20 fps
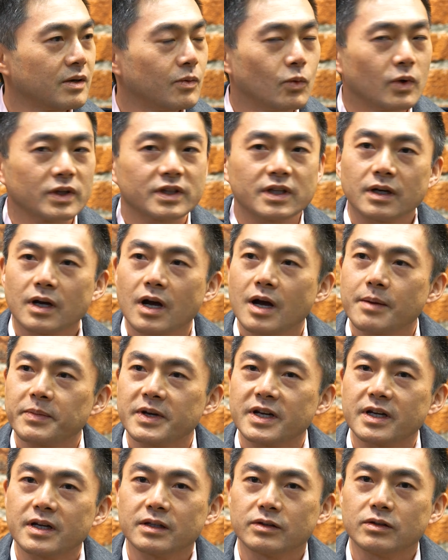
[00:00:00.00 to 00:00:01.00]
what the
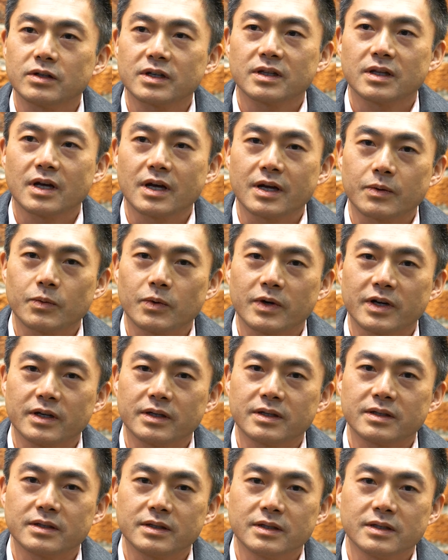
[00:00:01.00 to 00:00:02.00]
company can look like when
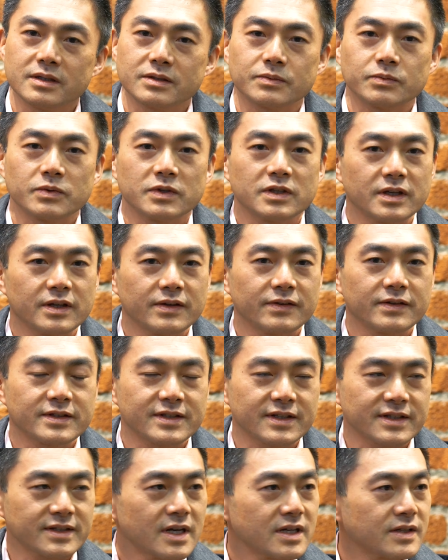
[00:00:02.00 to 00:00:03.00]
it is really
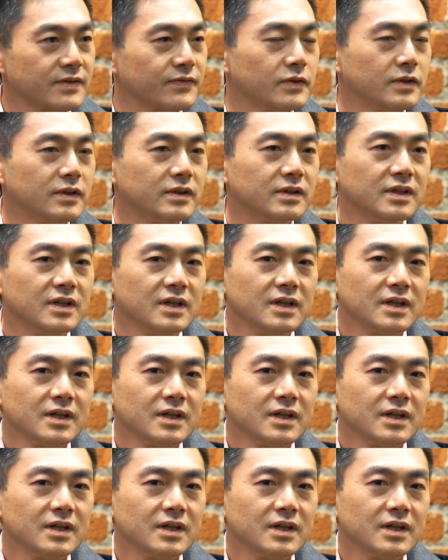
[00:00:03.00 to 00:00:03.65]
successful